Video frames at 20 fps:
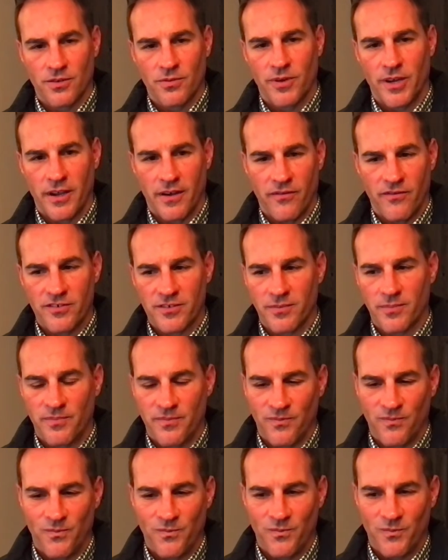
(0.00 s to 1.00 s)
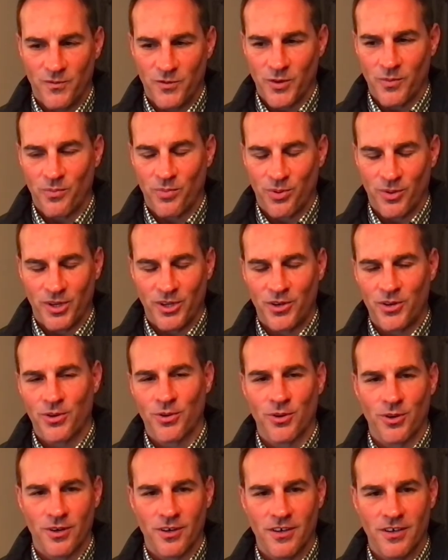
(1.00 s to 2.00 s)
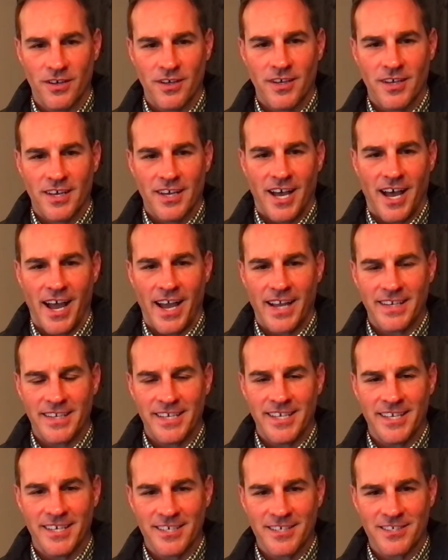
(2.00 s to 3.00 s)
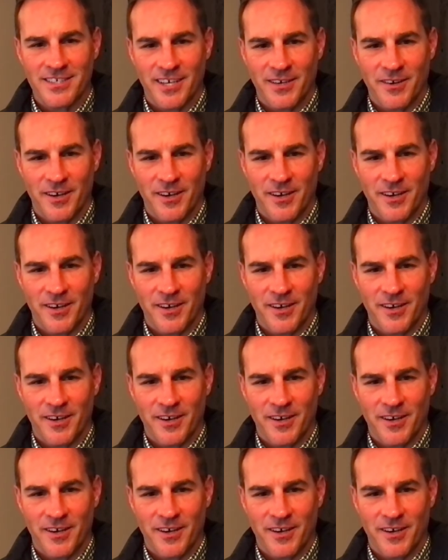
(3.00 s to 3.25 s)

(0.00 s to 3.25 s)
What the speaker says: We have some pretty cool ideas,